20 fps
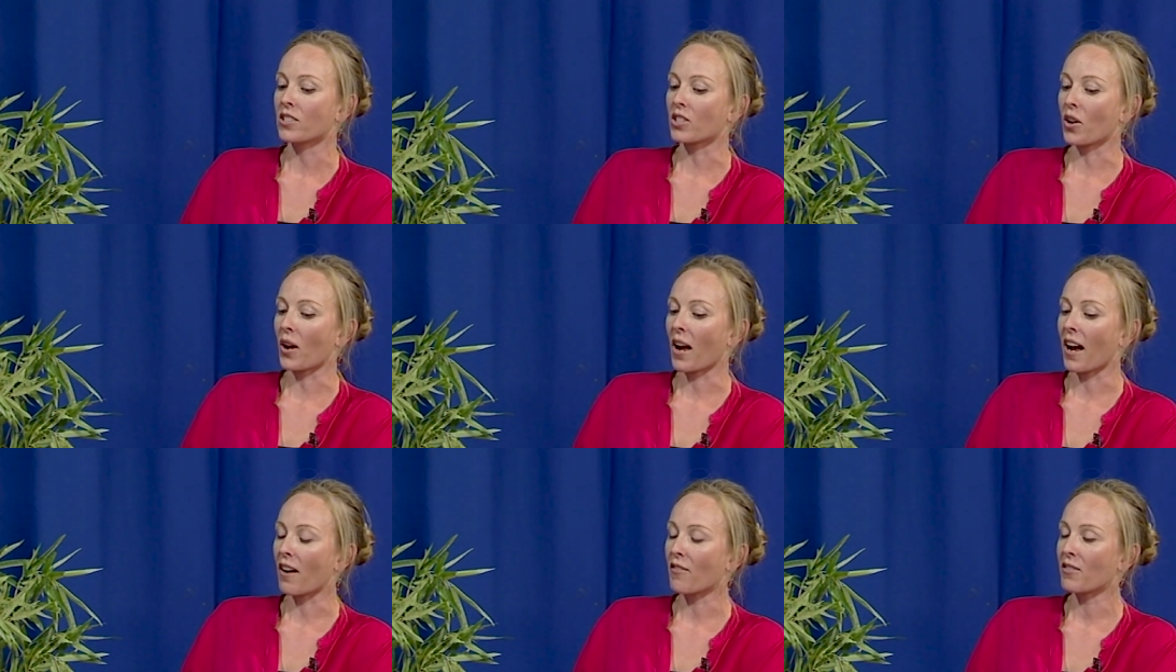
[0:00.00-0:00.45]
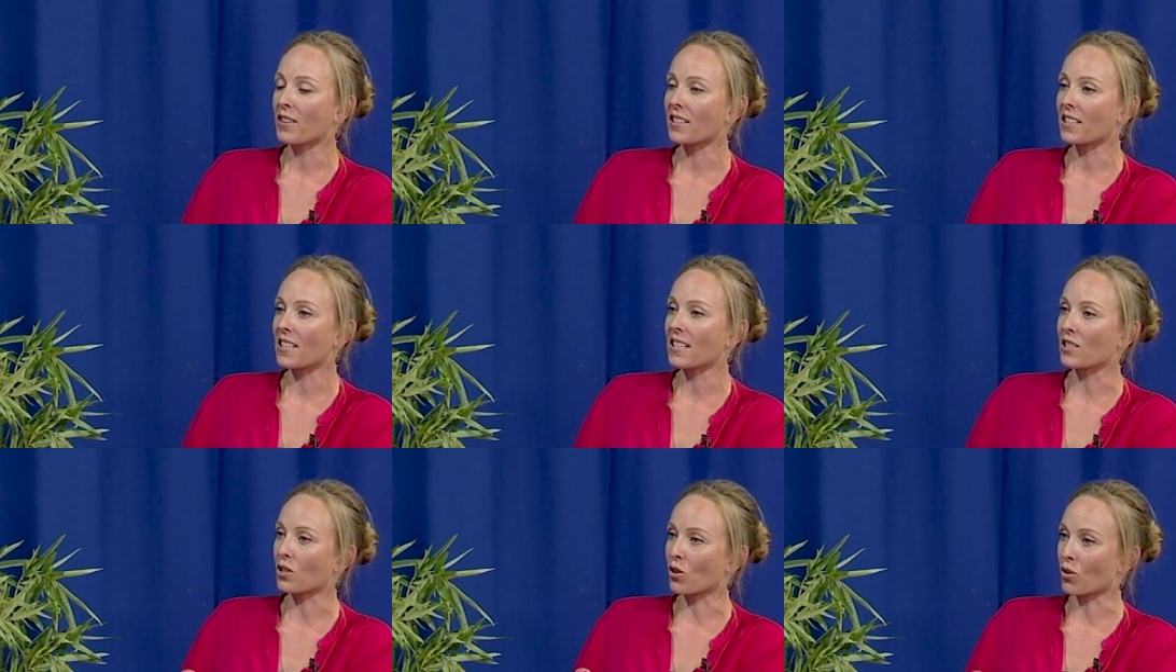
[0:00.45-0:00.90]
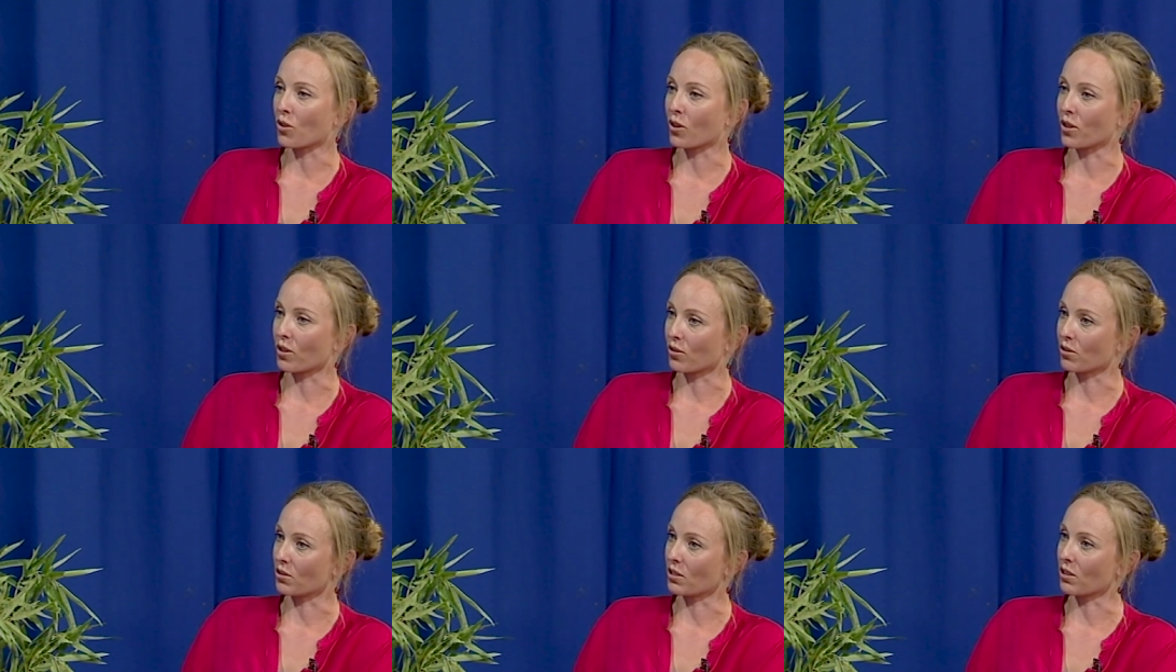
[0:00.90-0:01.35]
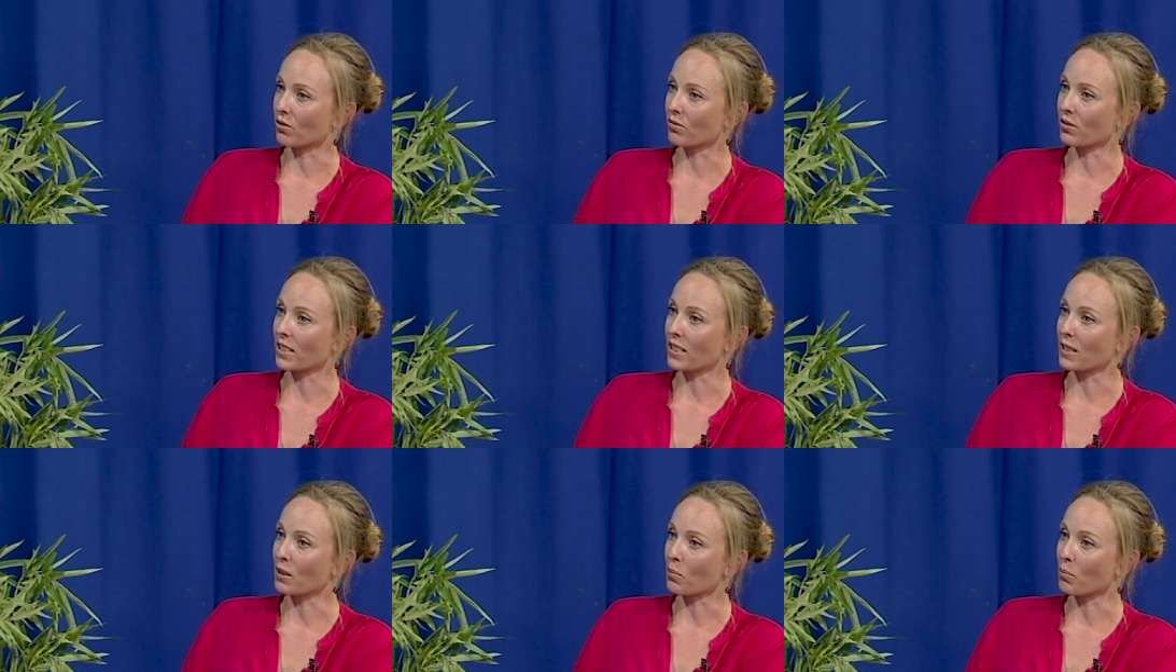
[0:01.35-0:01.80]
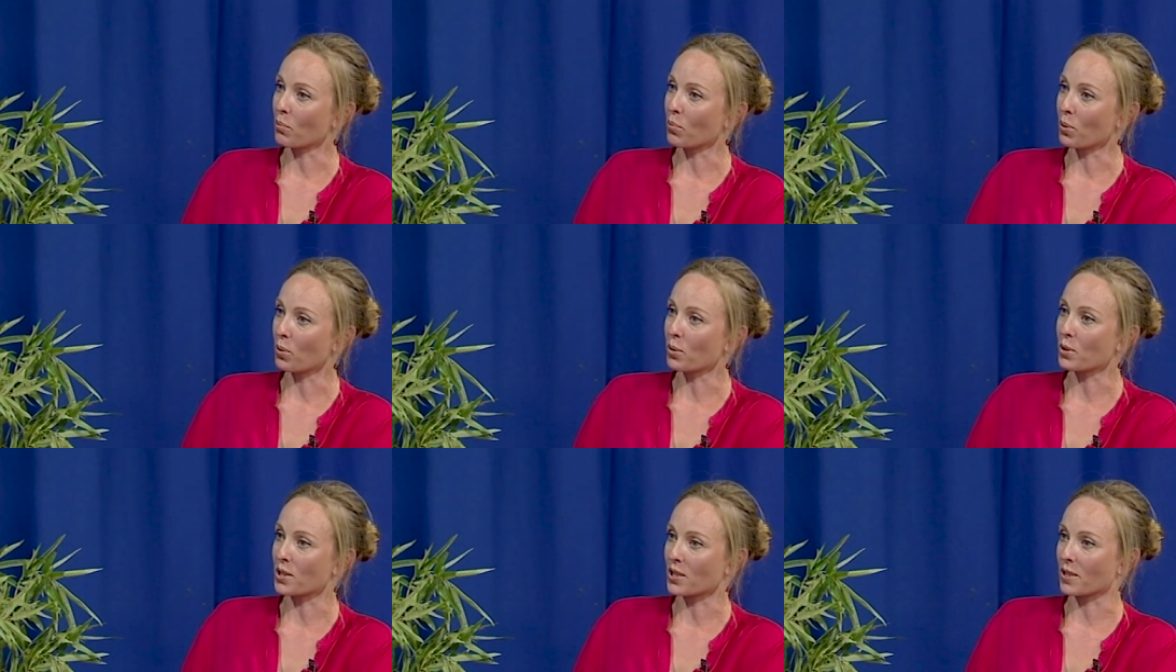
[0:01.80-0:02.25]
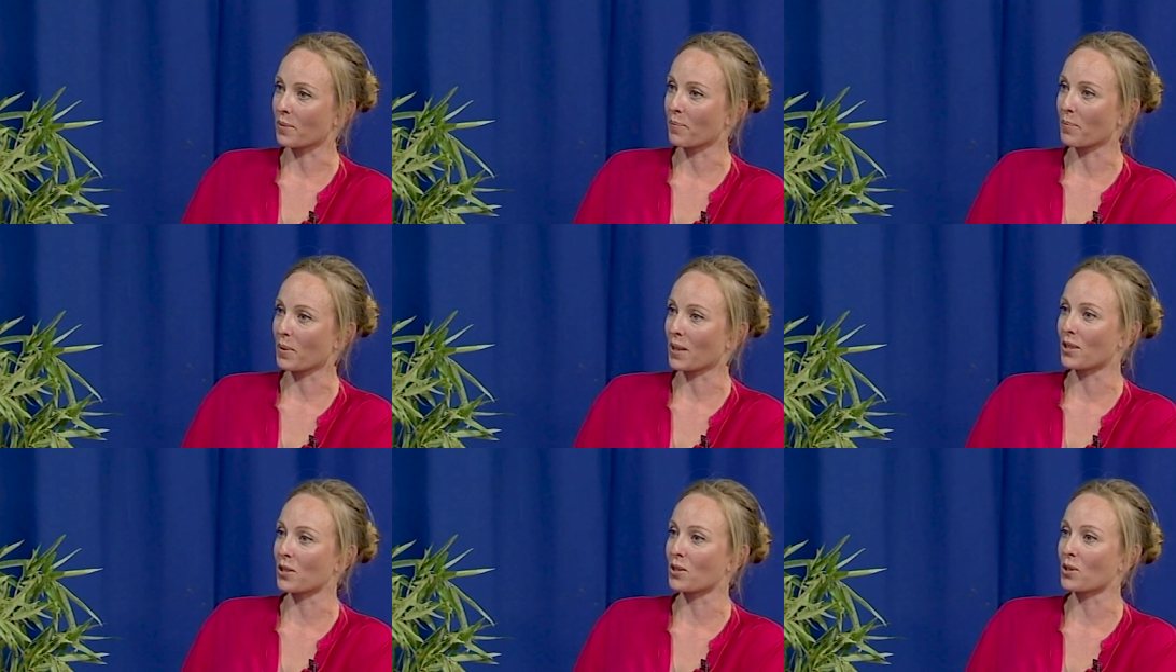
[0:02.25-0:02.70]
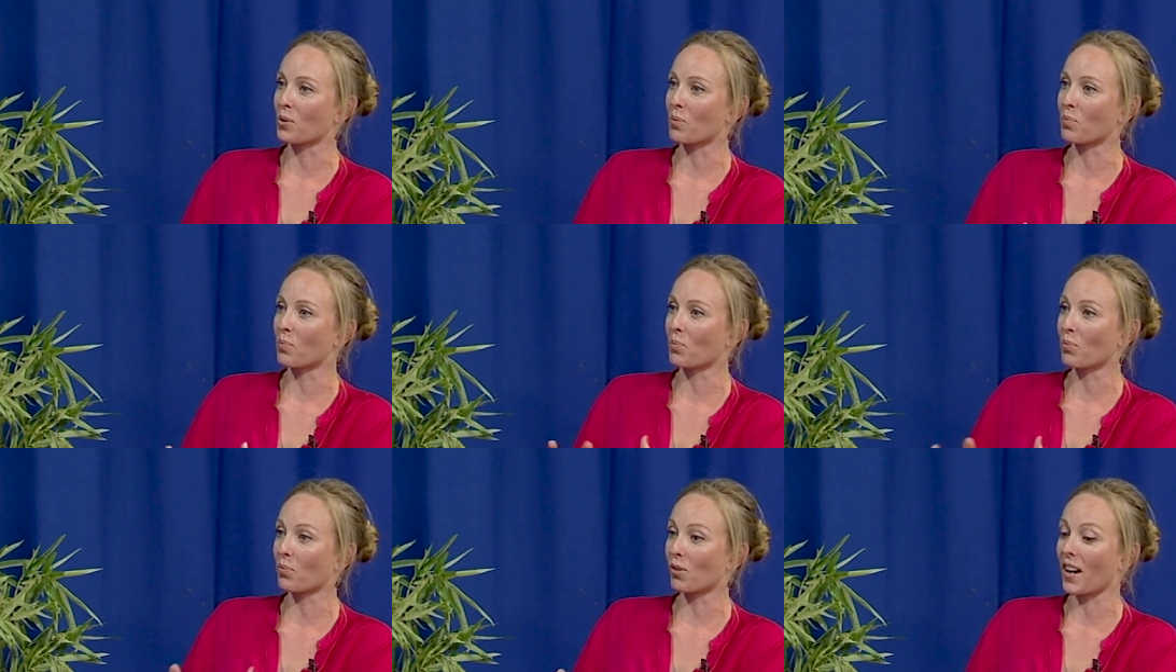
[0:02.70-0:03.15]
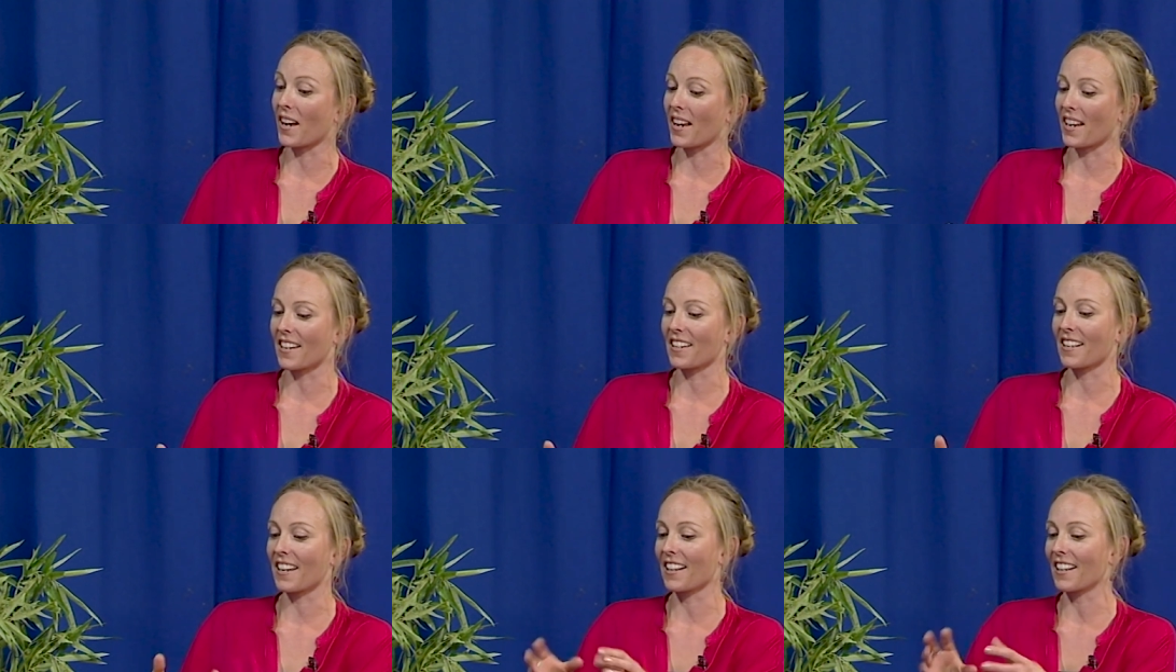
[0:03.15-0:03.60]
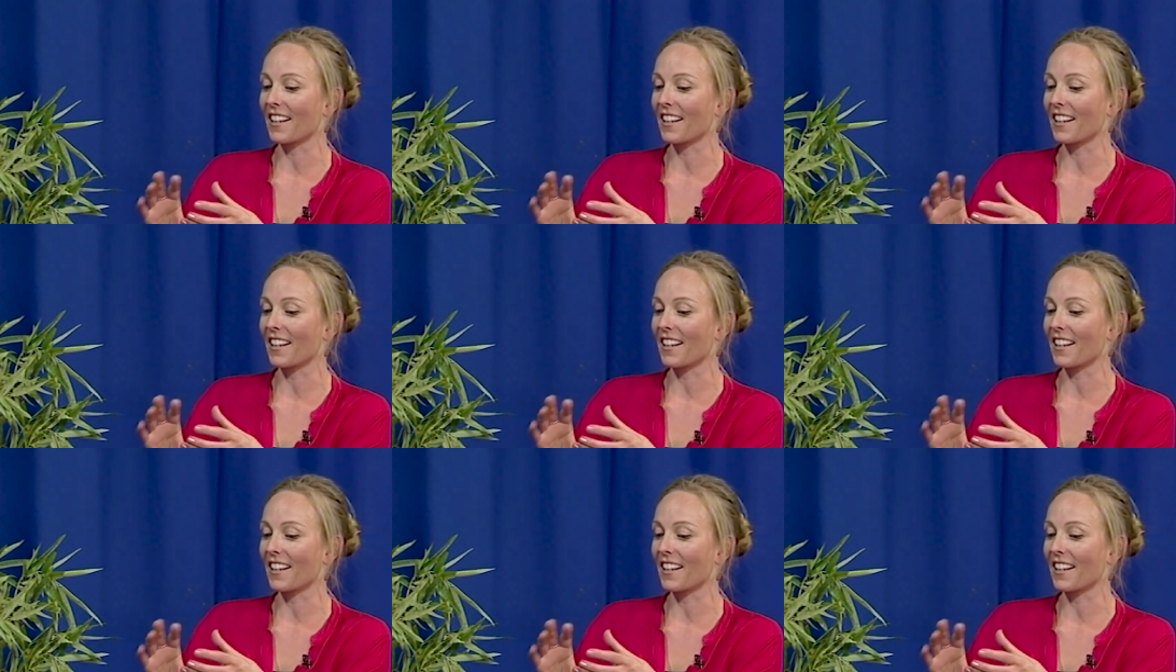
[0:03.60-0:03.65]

So having these oils are really important because your brain,